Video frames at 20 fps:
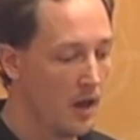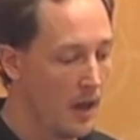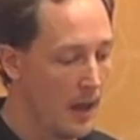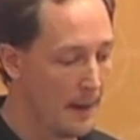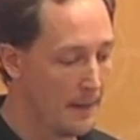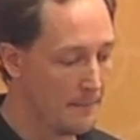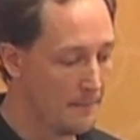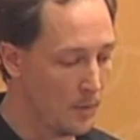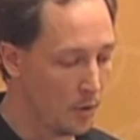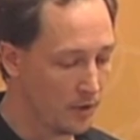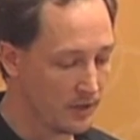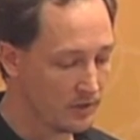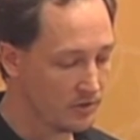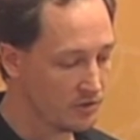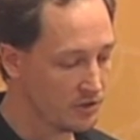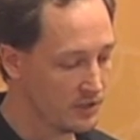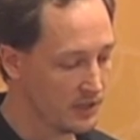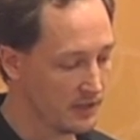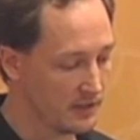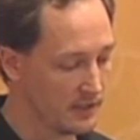And more
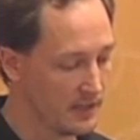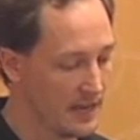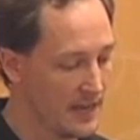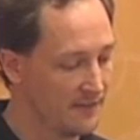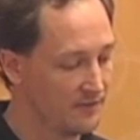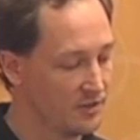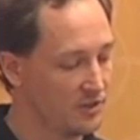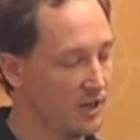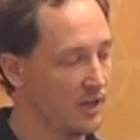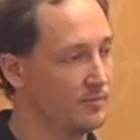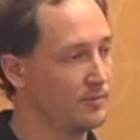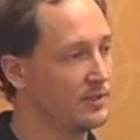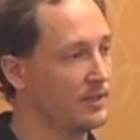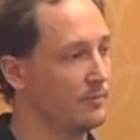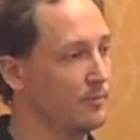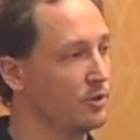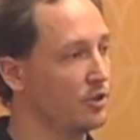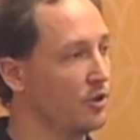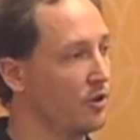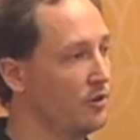interestingly, every time
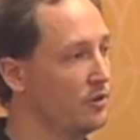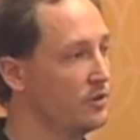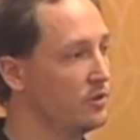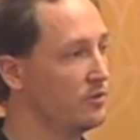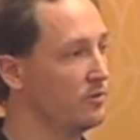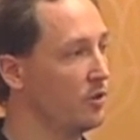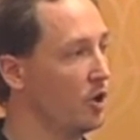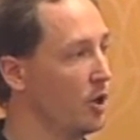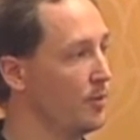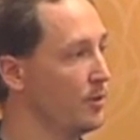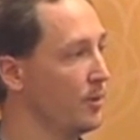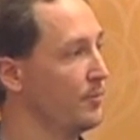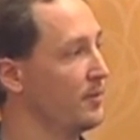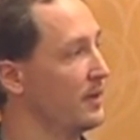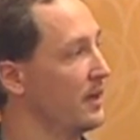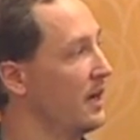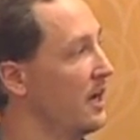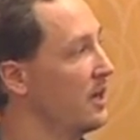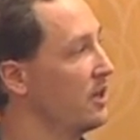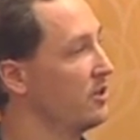someone goes to a
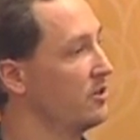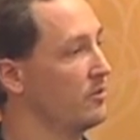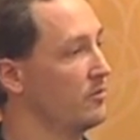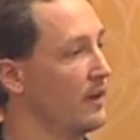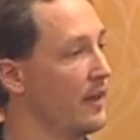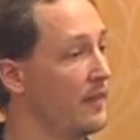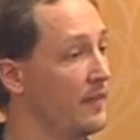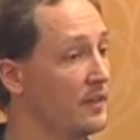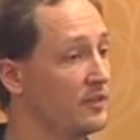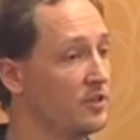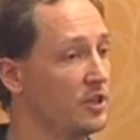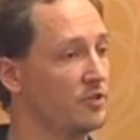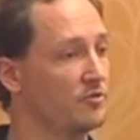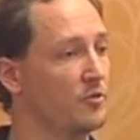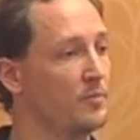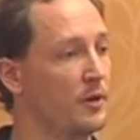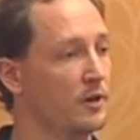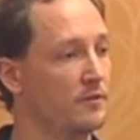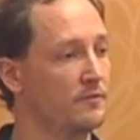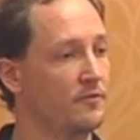homeopathy article and there's no
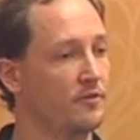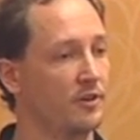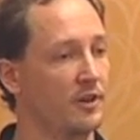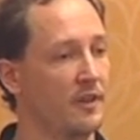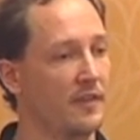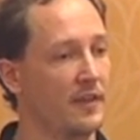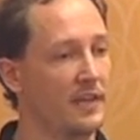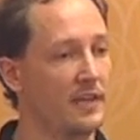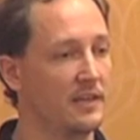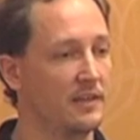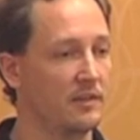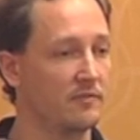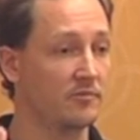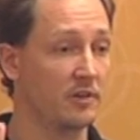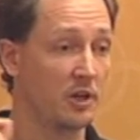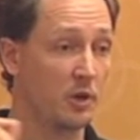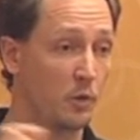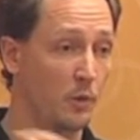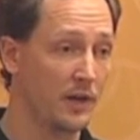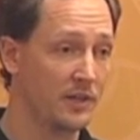rebuttal for it and they hit the
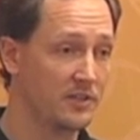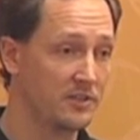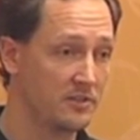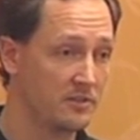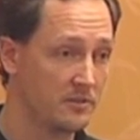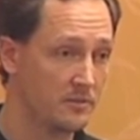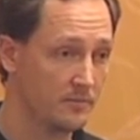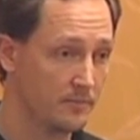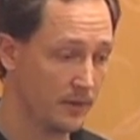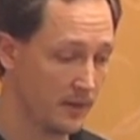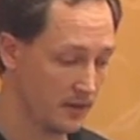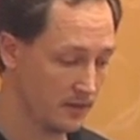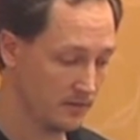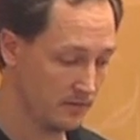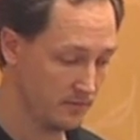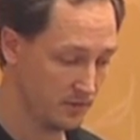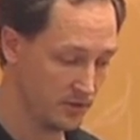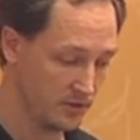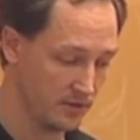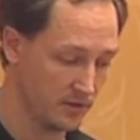request button,
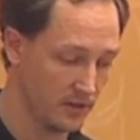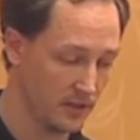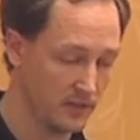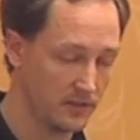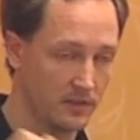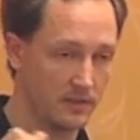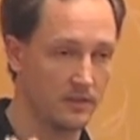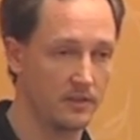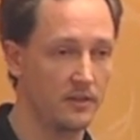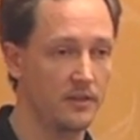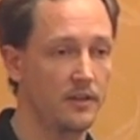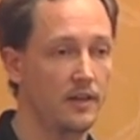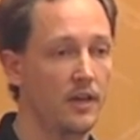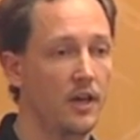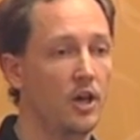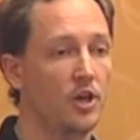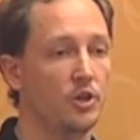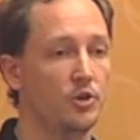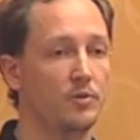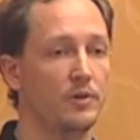which is the next thing there,
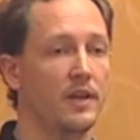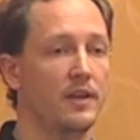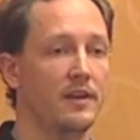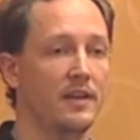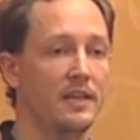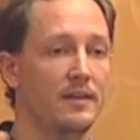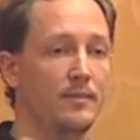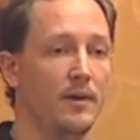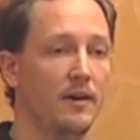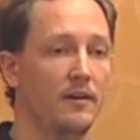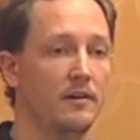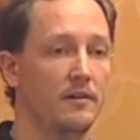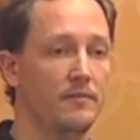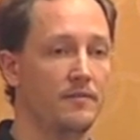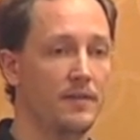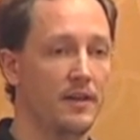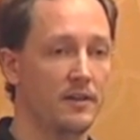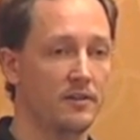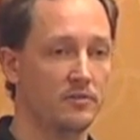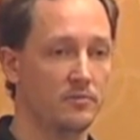you'll get an email
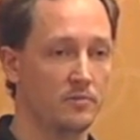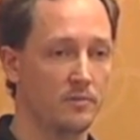of that as